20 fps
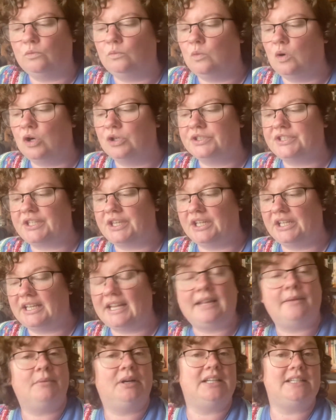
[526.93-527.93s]
was that
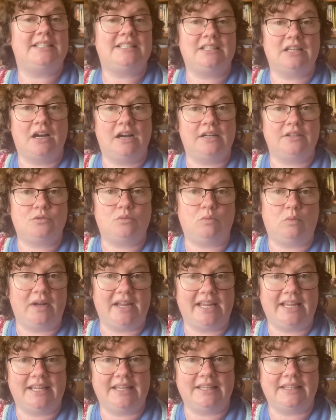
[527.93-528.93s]
it might start
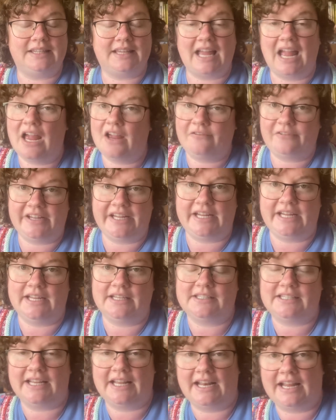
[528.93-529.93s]
with heavy
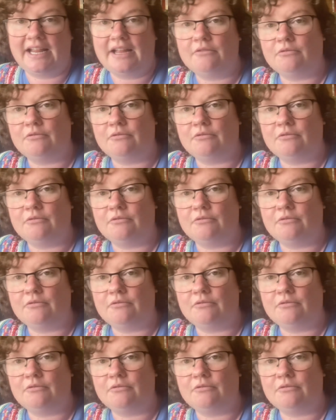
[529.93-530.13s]
DNA.